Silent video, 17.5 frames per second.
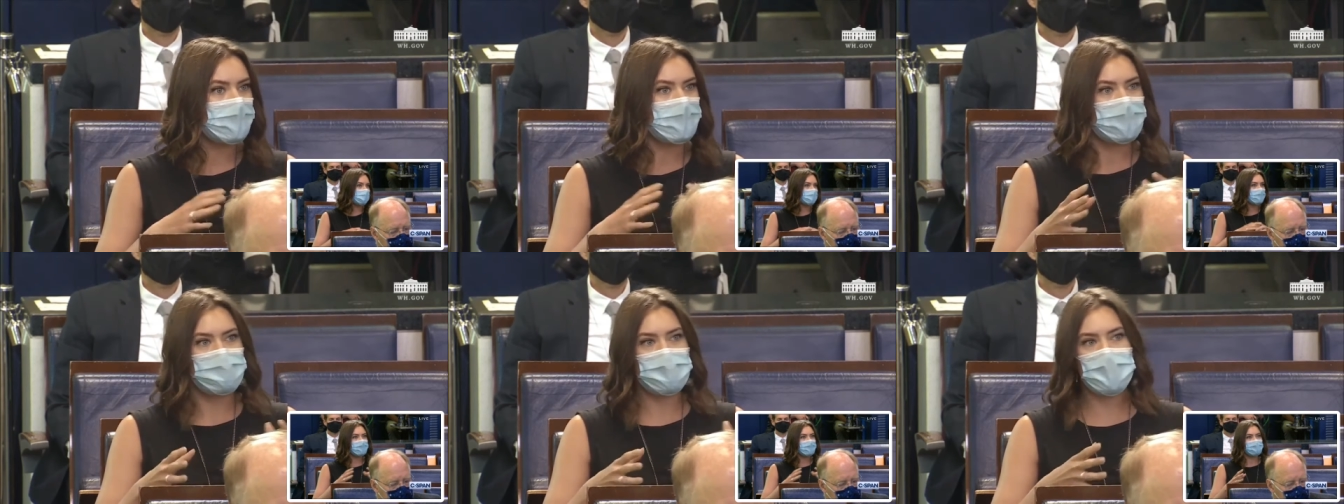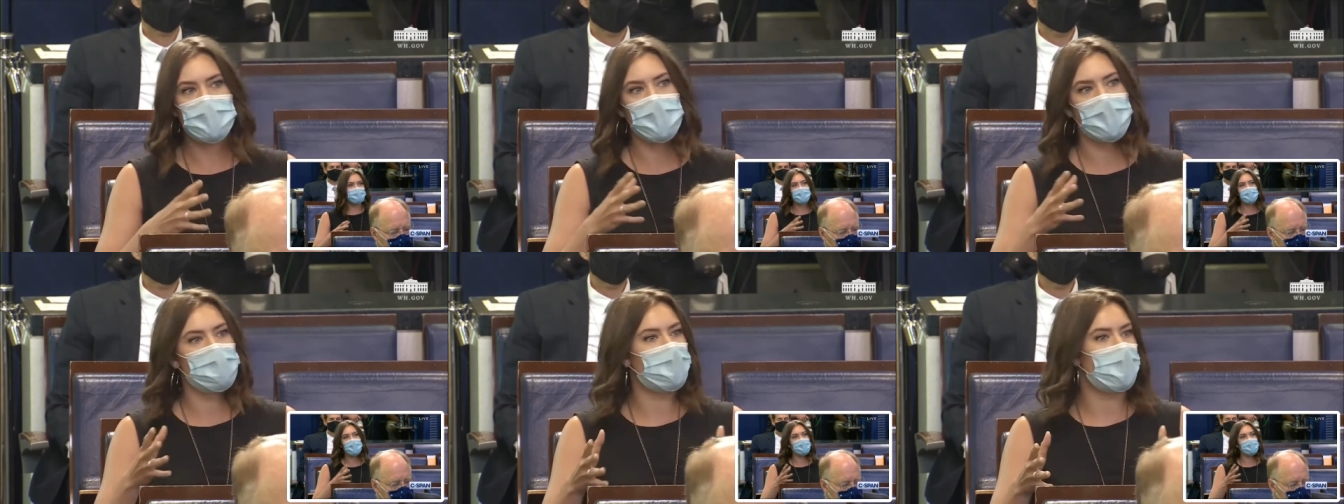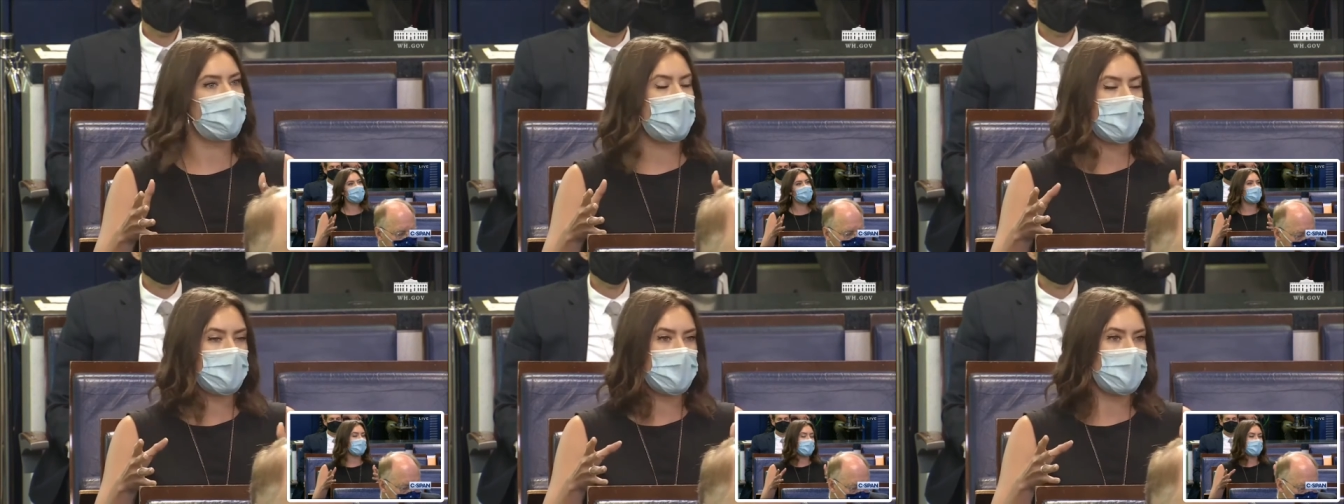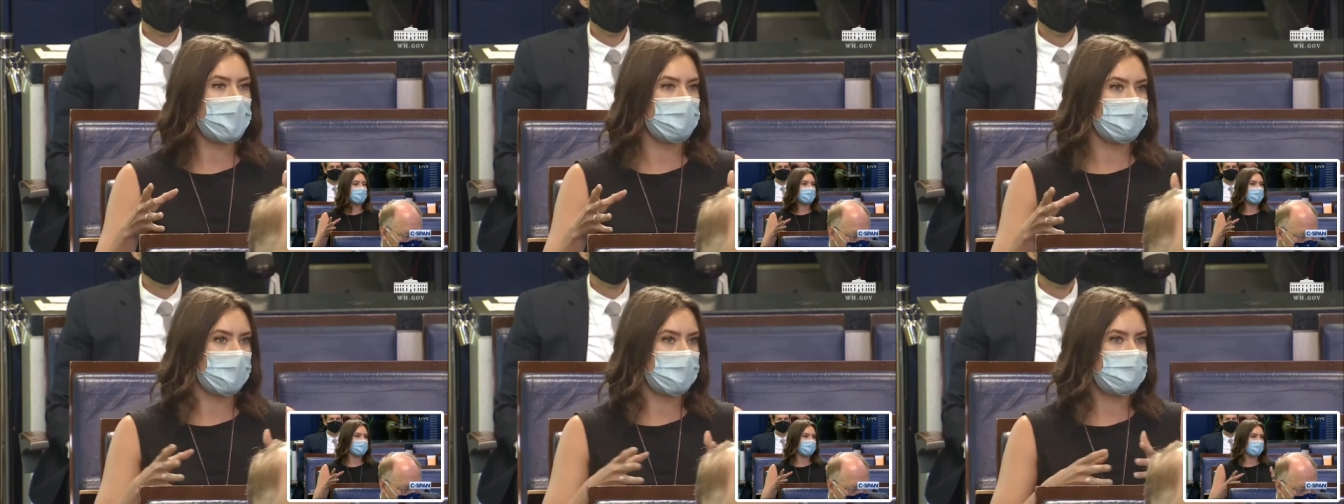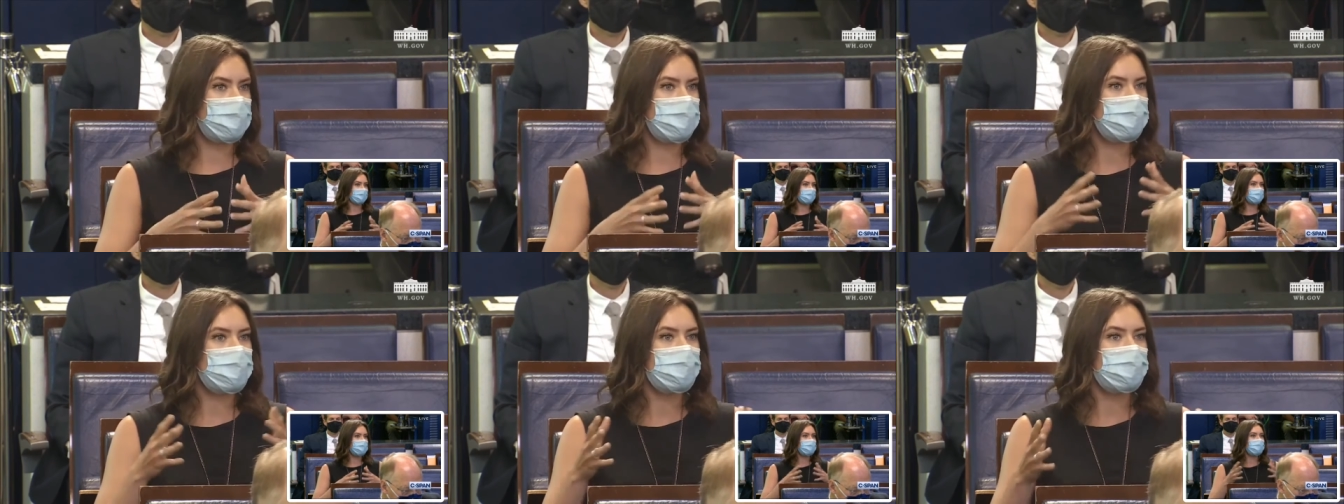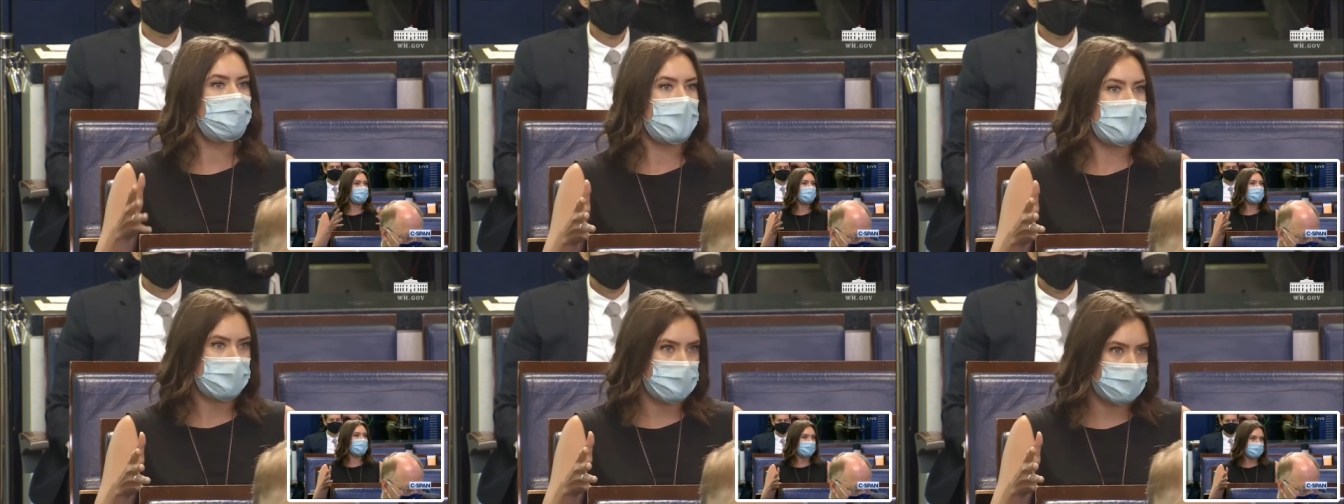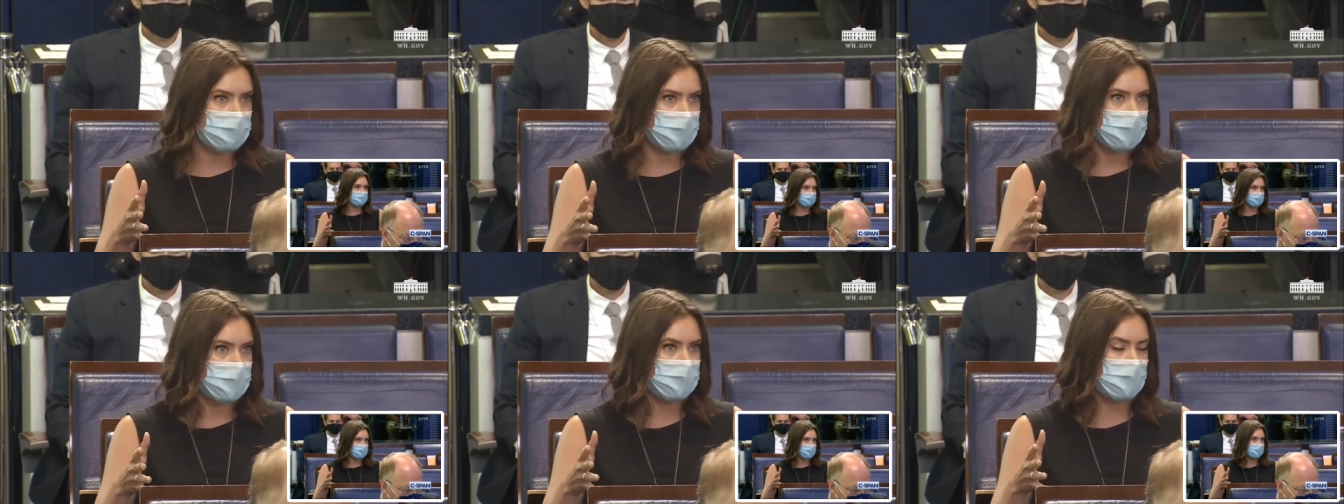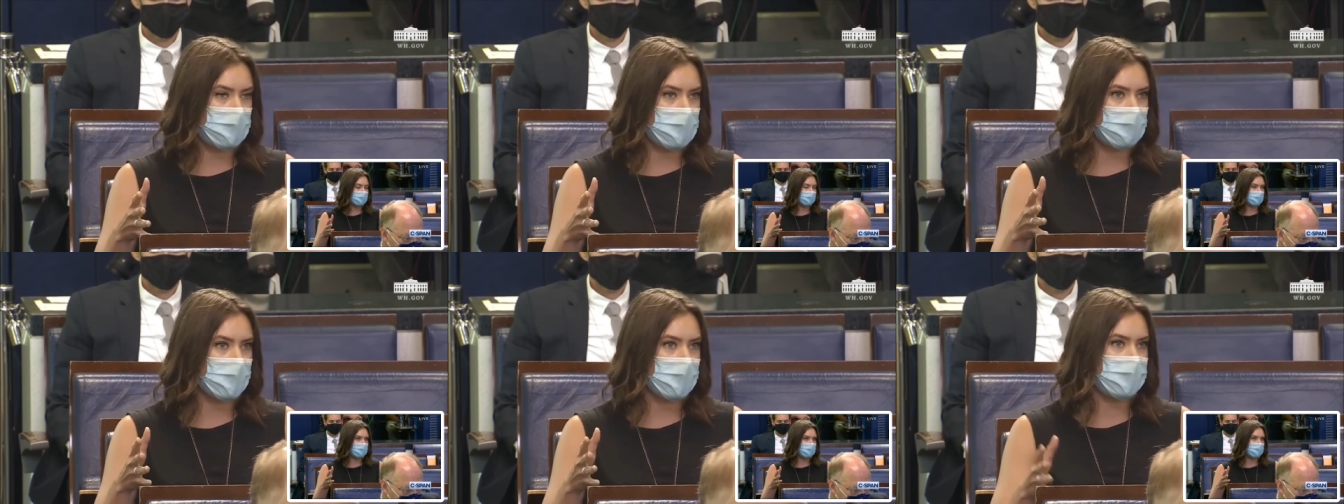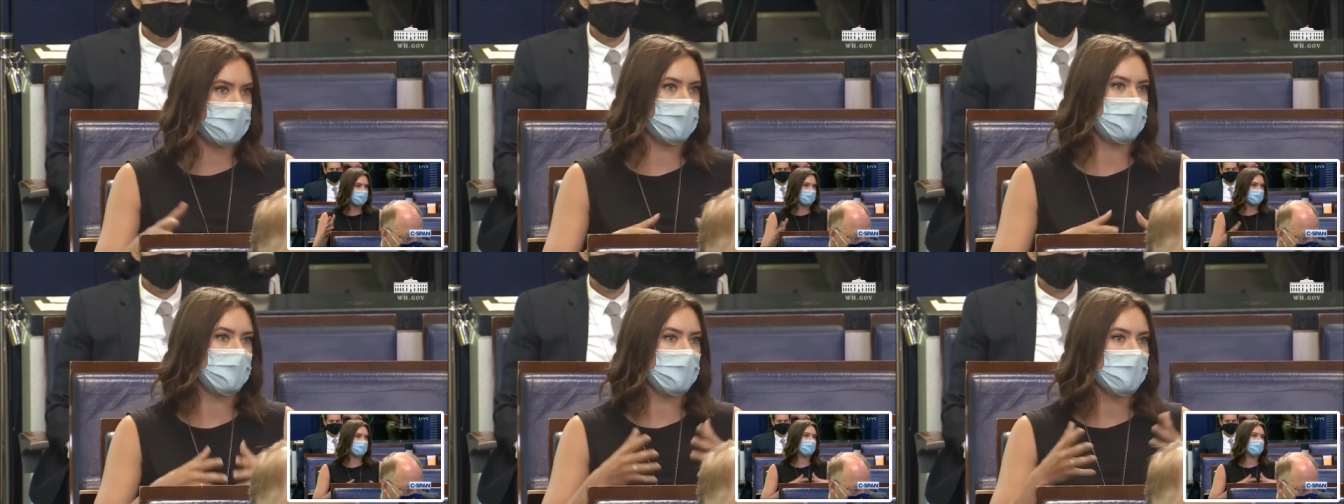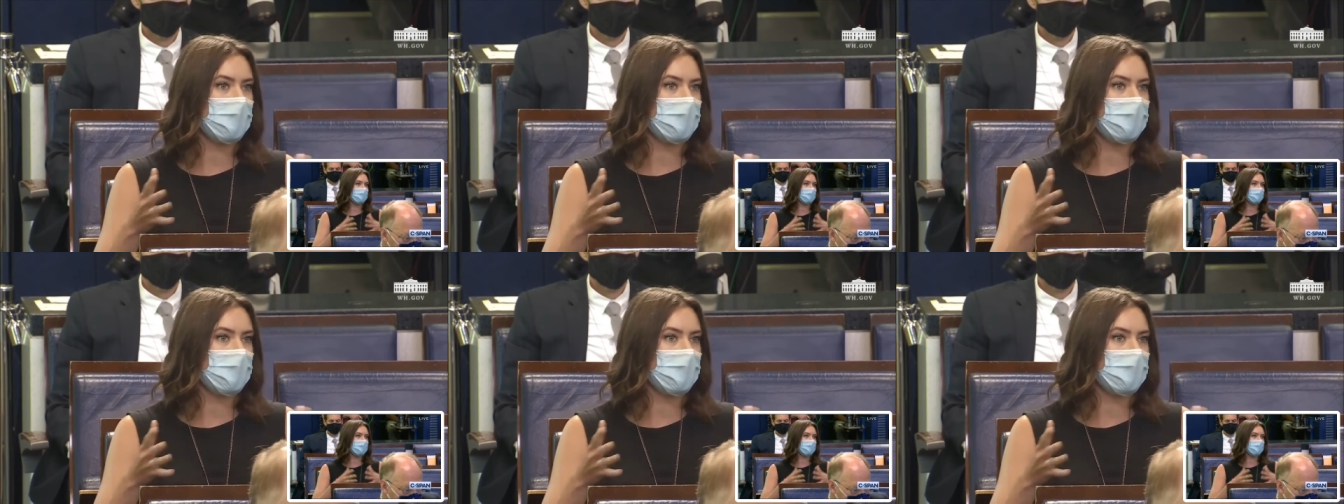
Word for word: I'm just wondering why we're hearing two messages from the president and